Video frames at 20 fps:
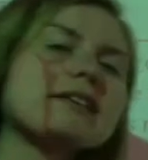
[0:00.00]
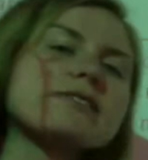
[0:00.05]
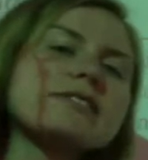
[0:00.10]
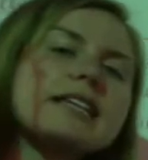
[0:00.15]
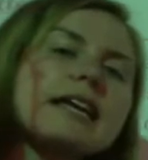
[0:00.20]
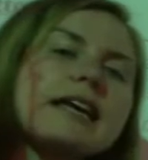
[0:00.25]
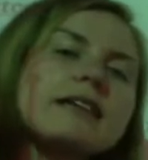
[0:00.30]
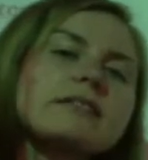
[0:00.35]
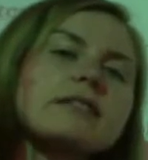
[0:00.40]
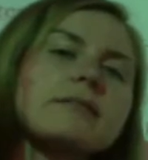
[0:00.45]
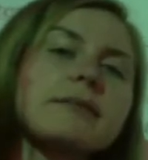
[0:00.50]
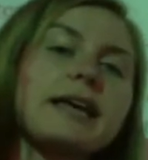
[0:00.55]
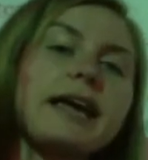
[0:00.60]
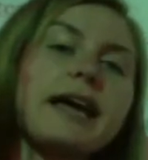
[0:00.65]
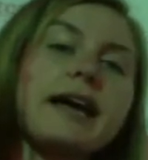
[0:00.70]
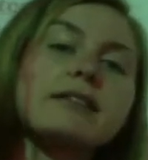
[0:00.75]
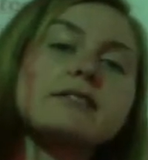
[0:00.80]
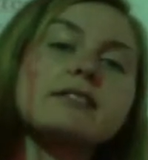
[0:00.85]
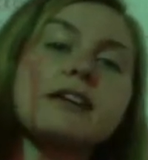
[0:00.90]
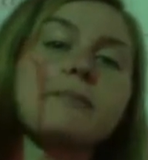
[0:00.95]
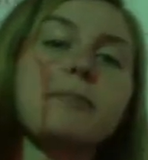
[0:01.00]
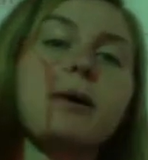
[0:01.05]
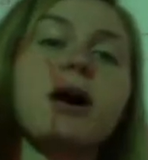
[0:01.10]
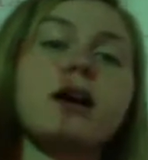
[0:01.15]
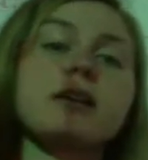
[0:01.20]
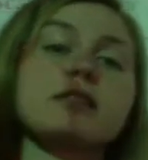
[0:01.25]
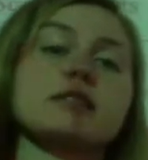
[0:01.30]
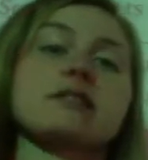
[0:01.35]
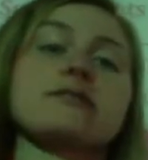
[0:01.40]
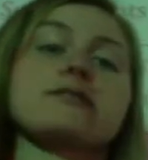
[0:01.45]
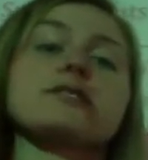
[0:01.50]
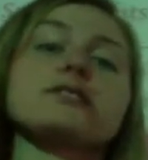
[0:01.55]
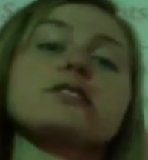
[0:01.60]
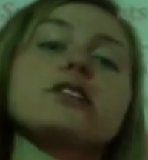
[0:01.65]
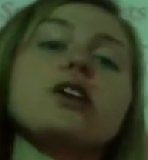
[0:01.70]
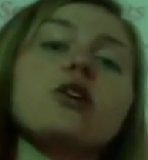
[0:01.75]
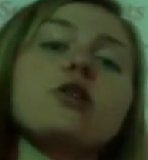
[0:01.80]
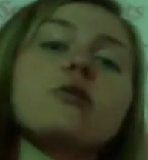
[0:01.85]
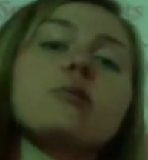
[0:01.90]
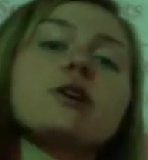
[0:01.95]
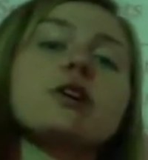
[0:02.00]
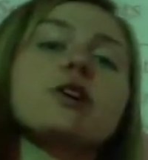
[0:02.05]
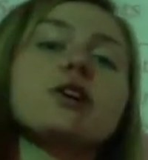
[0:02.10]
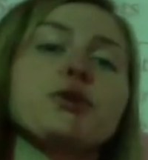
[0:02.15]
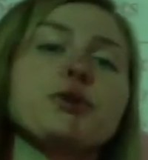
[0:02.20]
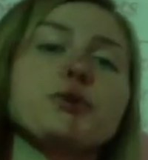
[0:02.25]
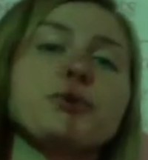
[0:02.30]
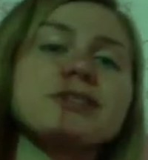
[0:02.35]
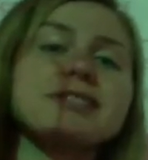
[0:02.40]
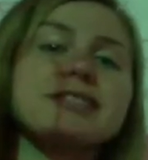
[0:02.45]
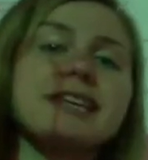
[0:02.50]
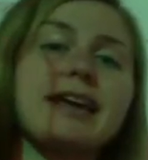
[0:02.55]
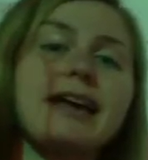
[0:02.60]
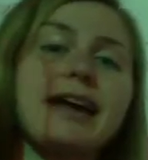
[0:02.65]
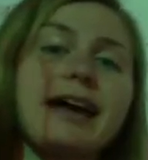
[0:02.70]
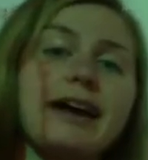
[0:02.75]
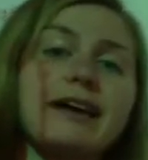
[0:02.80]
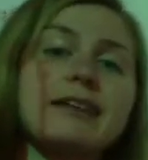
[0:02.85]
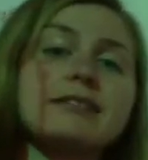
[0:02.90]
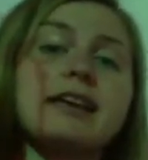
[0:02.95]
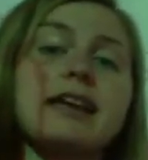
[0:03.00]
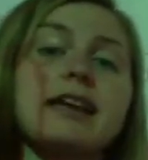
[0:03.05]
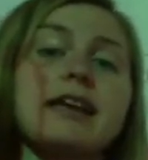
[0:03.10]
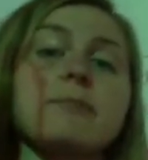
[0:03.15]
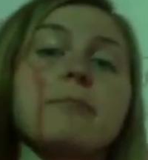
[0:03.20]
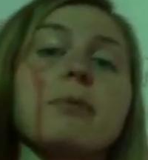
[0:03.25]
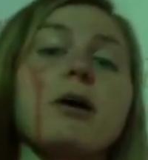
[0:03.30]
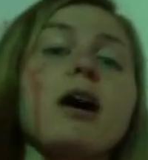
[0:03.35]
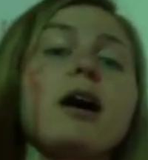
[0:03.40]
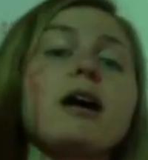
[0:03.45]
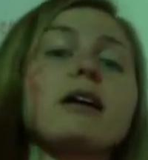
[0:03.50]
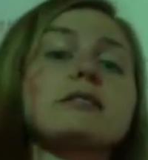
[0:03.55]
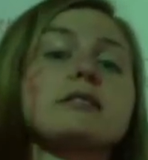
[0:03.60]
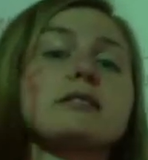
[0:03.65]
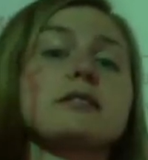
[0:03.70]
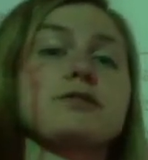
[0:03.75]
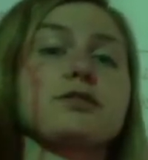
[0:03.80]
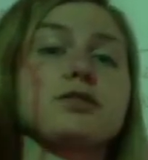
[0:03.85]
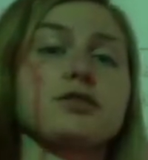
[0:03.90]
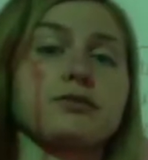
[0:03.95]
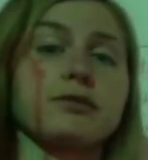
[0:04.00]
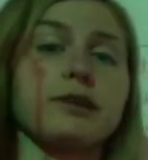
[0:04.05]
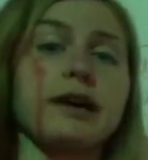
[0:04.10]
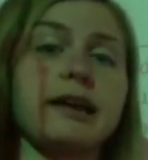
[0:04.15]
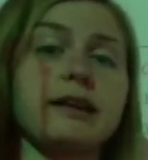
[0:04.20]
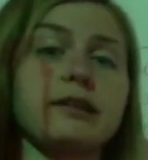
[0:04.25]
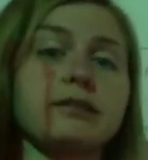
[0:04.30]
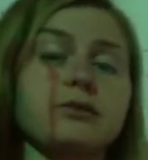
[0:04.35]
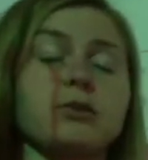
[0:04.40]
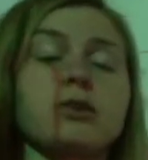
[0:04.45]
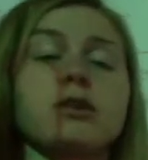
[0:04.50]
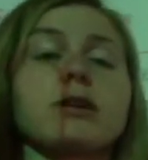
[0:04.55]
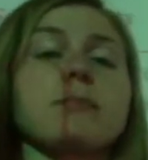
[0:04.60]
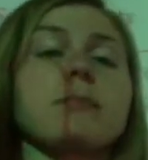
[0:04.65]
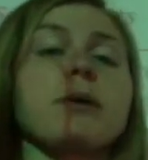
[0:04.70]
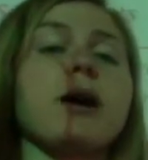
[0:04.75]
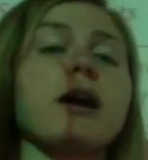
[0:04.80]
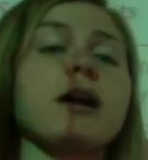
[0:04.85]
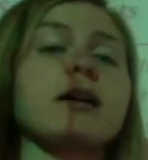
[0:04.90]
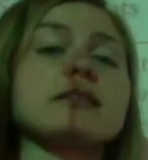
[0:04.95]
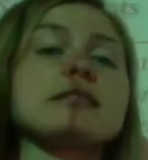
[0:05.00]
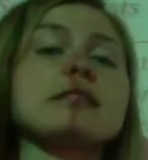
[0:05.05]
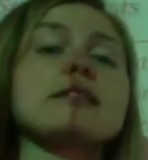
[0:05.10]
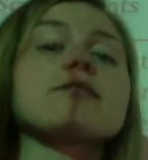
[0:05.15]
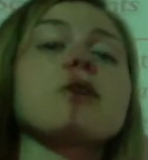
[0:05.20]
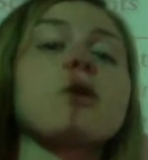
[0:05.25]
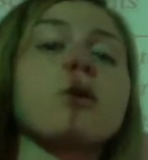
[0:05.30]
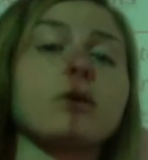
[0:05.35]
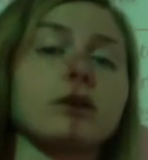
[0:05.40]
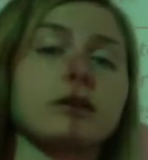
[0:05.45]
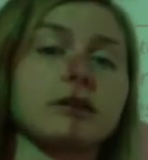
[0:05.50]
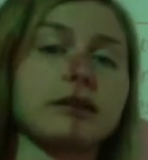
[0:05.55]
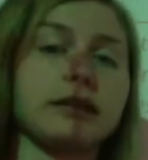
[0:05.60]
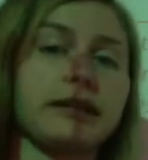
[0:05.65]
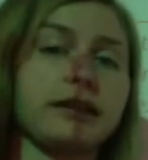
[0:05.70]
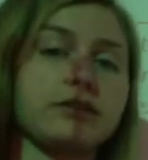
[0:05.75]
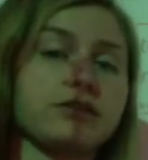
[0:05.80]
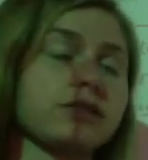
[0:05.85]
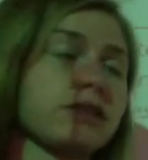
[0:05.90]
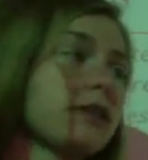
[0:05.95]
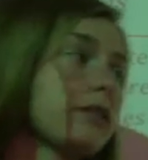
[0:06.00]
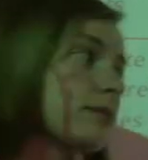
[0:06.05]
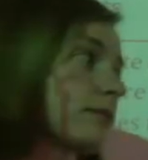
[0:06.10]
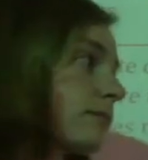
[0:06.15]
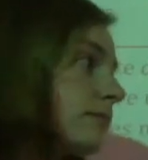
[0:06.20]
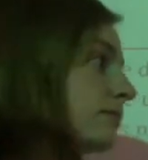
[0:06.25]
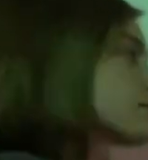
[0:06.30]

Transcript: of saying something has a positive slope, you can say it has a positive trend or a positive correlation.